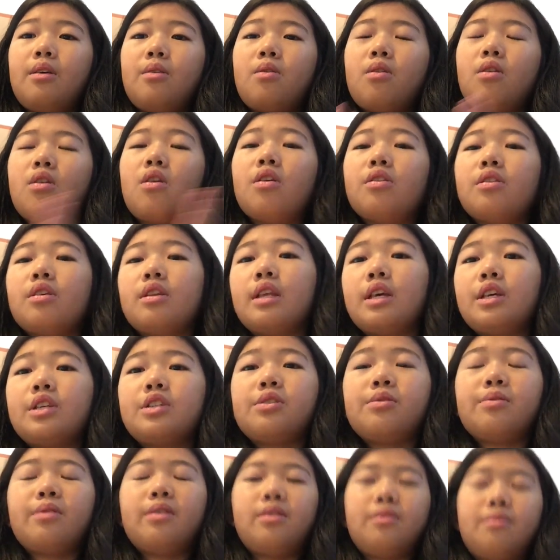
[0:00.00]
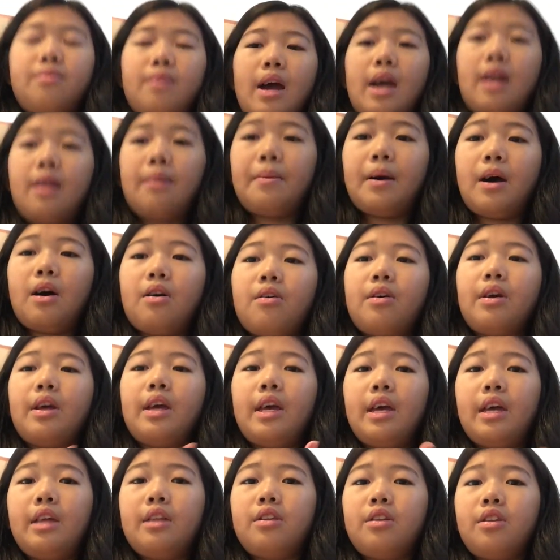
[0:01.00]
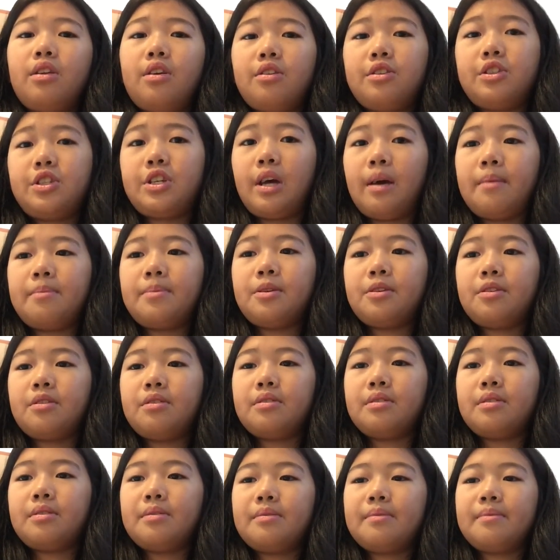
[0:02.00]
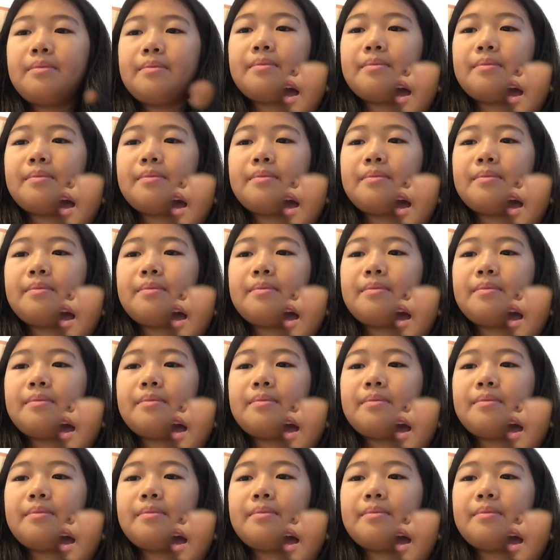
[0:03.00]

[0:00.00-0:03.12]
or all the things you want to write about in your chapters.